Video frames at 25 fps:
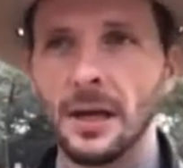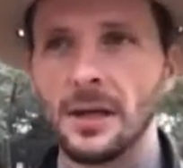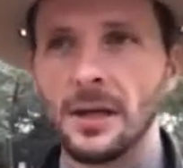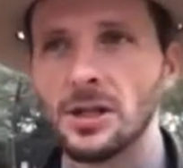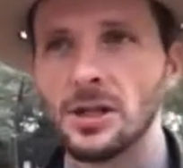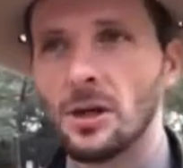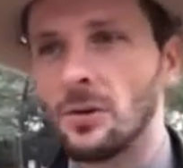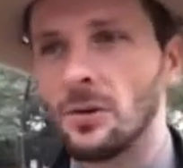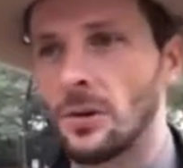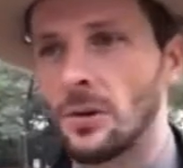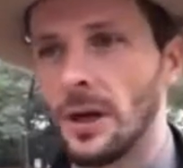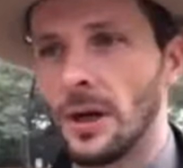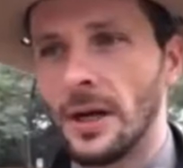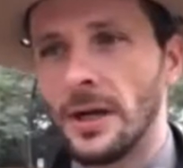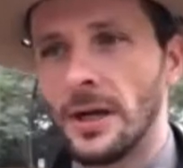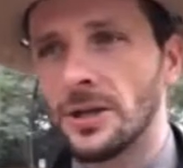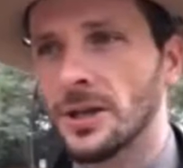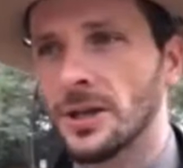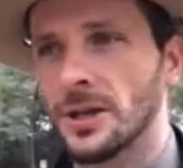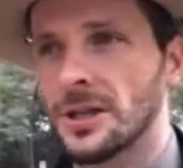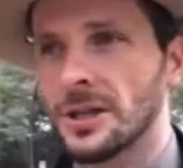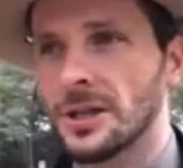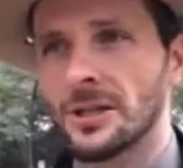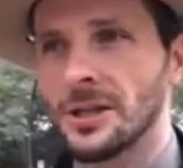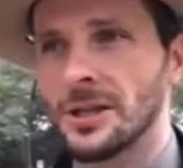So
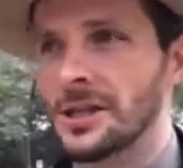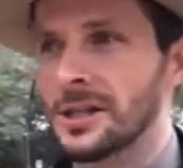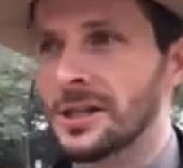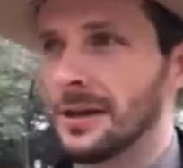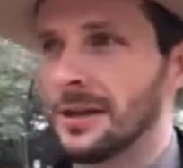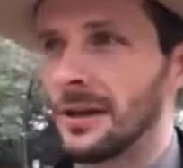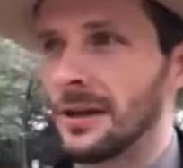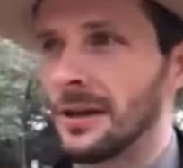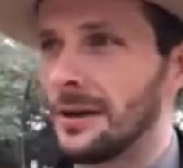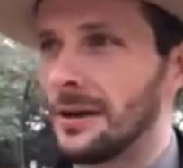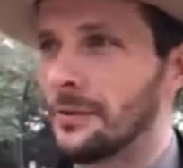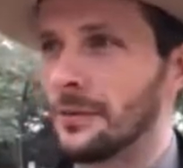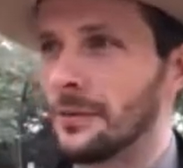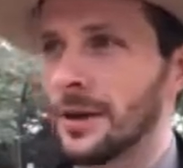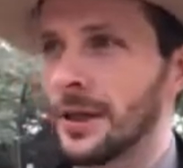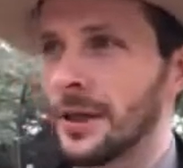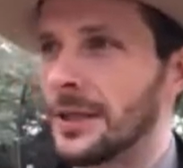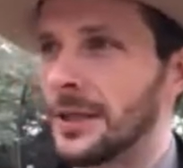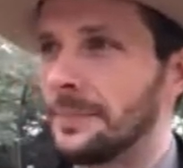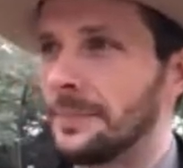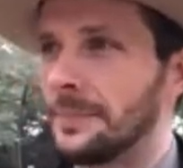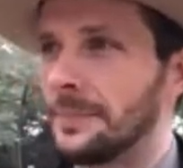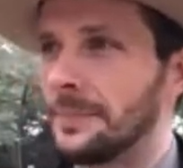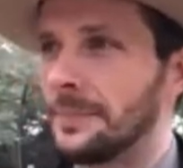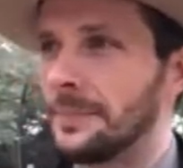just a
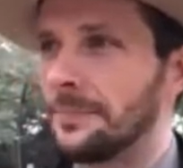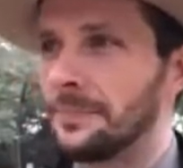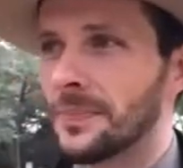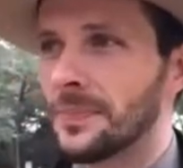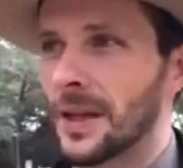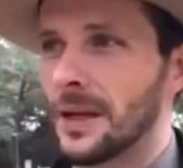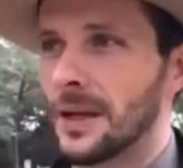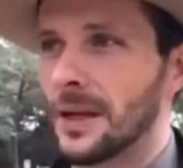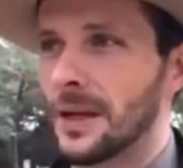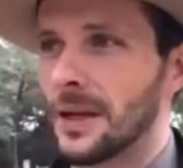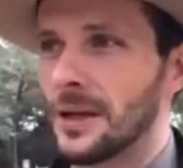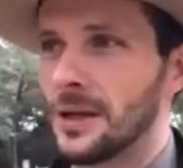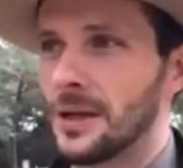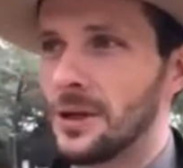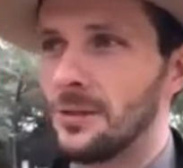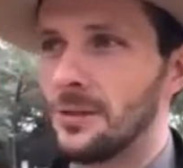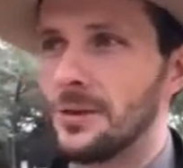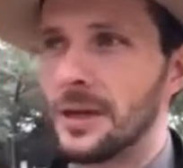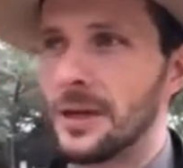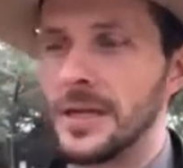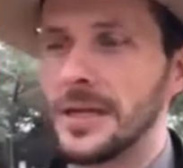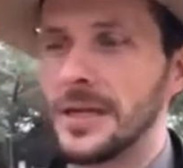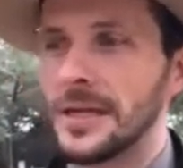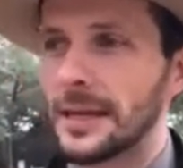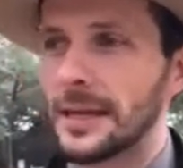really
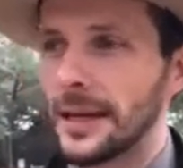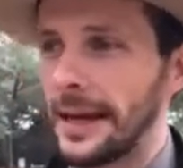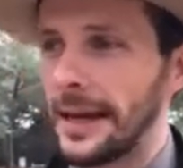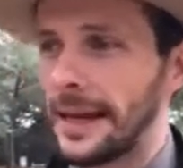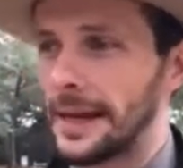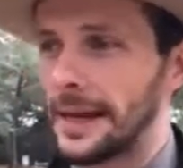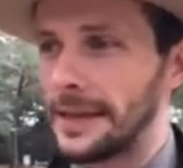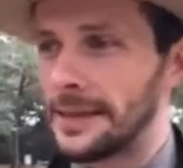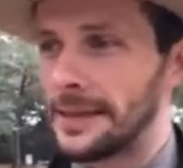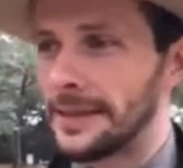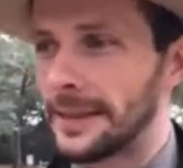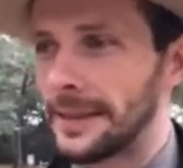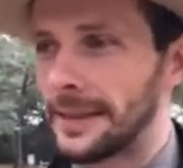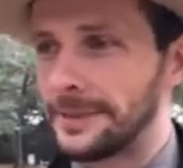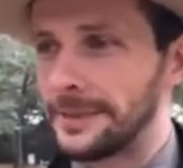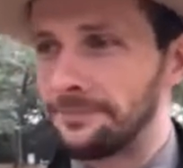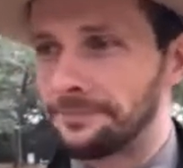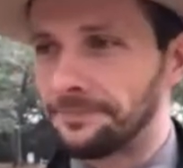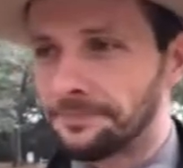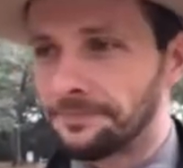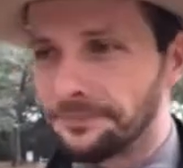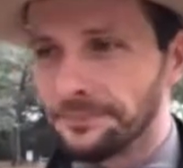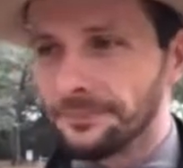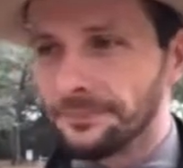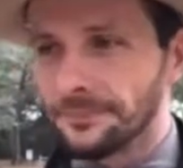unique and
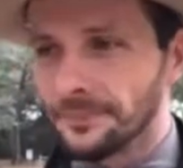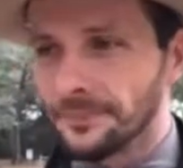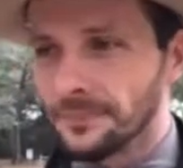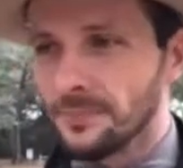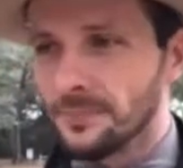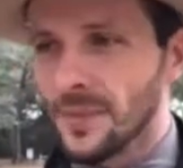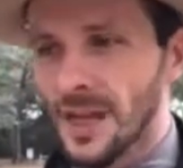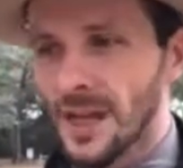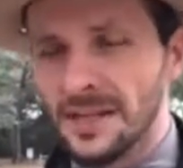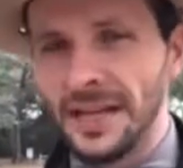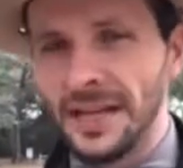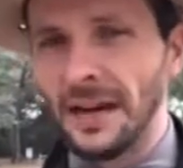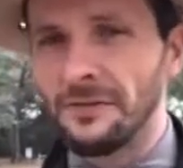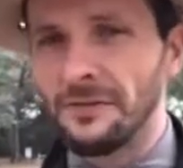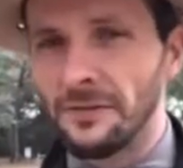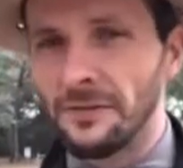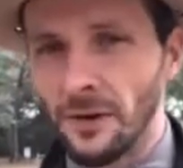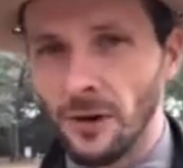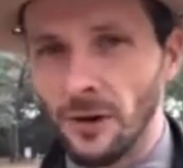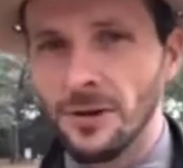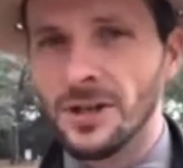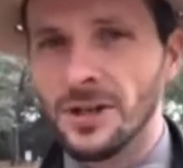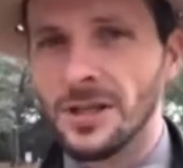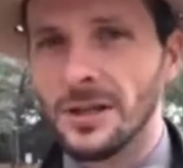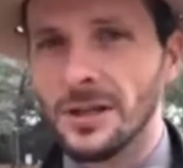
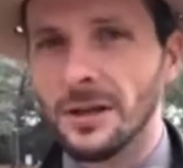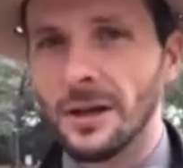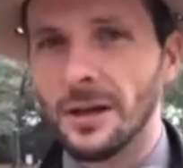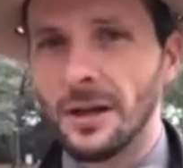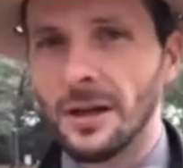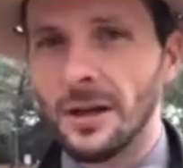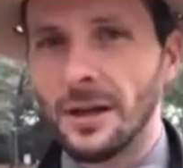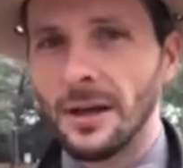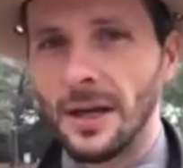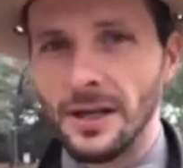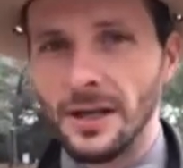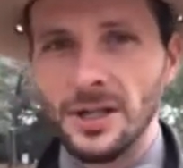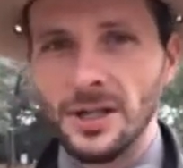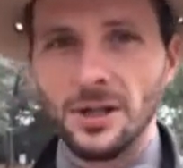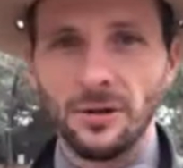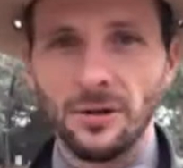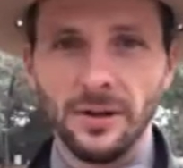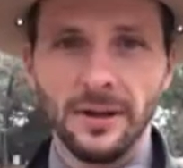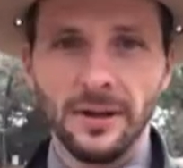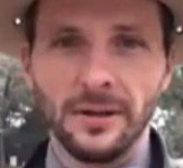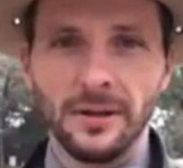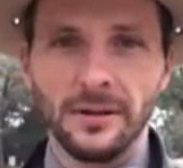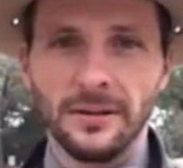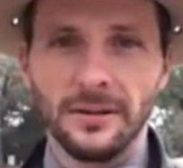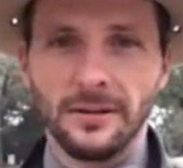diverse
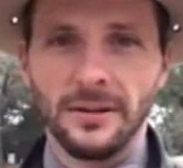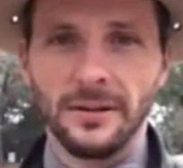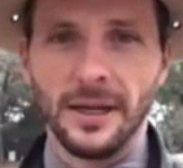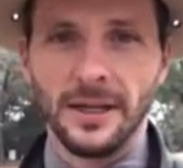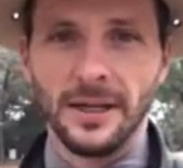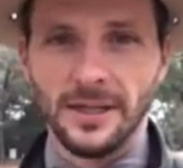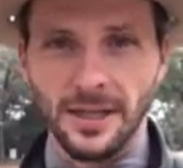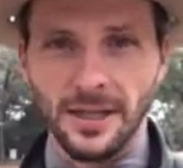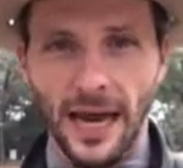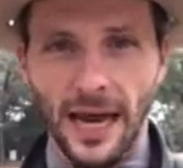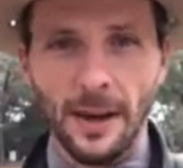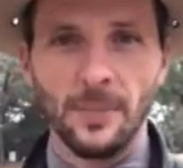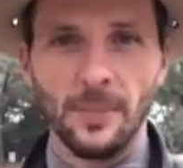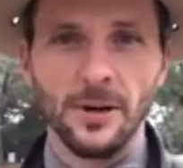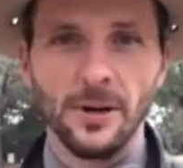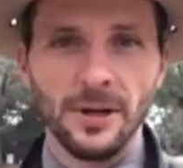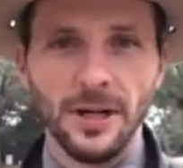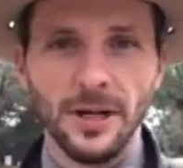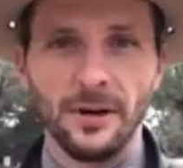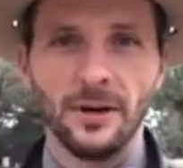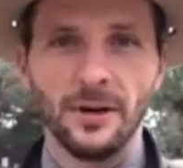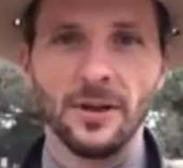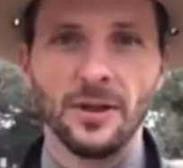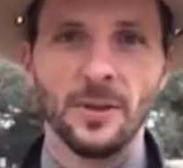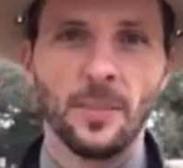history that's happened
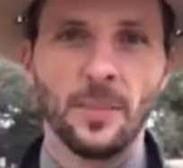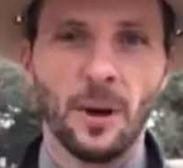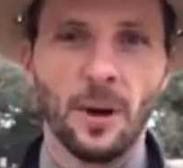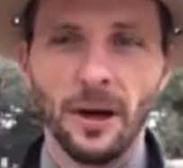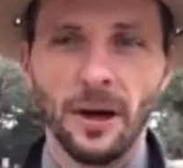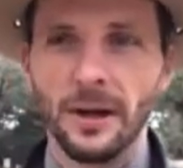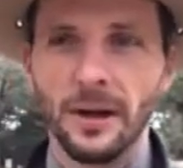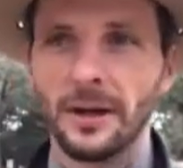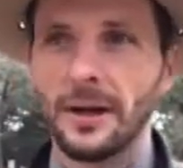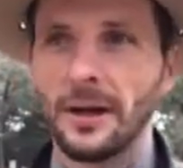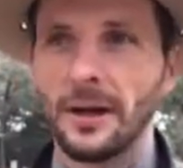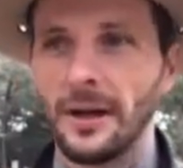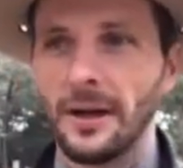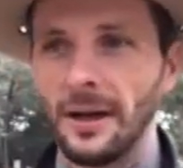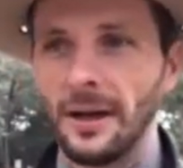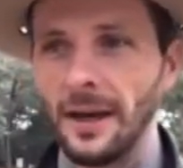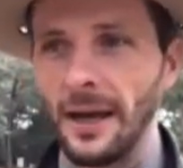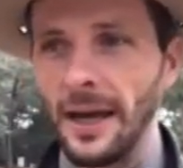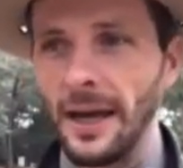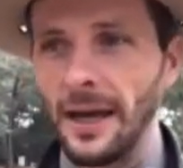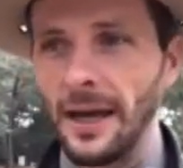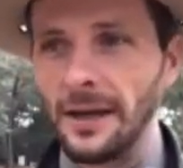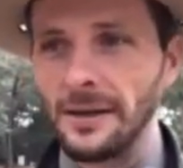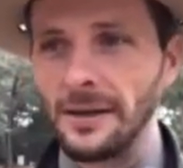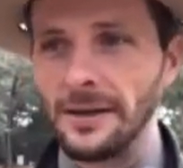here at the park,
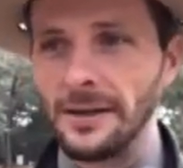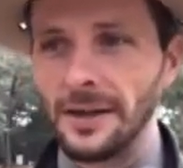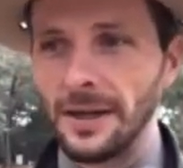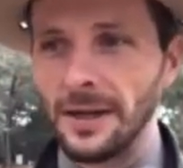and